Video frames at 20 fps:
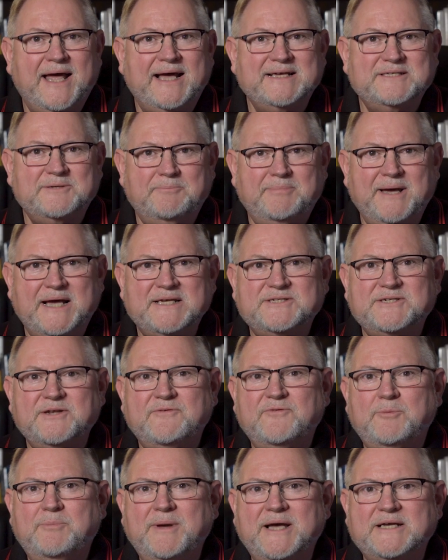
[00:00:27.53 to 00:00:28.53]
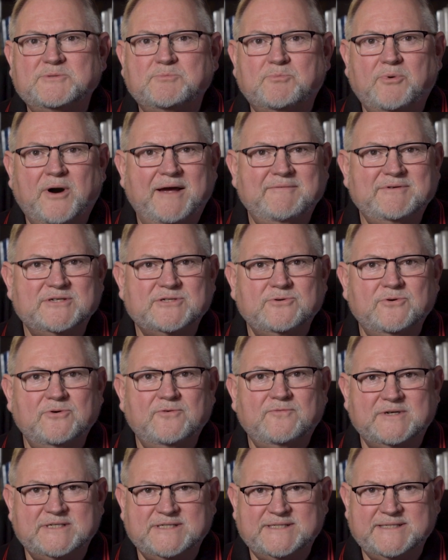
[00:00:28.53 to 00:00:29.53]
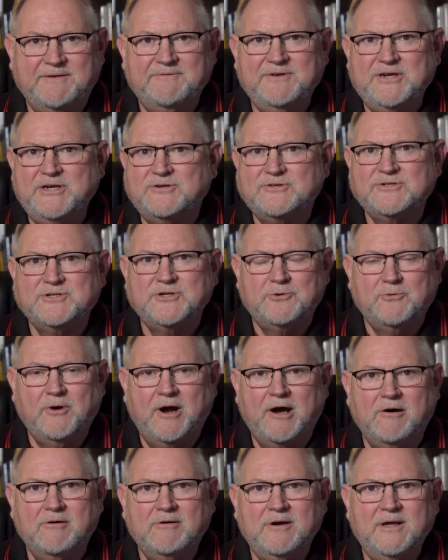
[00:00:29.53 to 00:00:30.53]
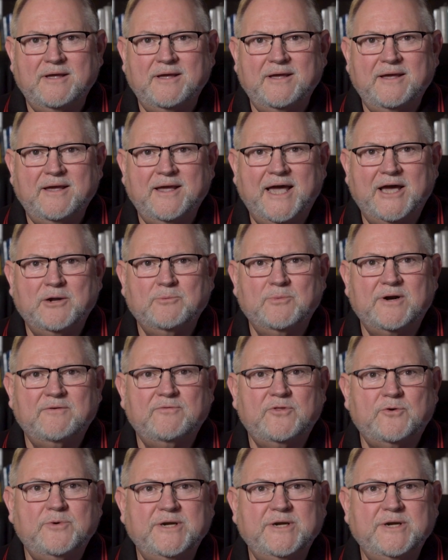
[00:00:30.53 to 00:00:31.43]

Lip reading: as a Best of the Best private school for 7 years in a row and one of the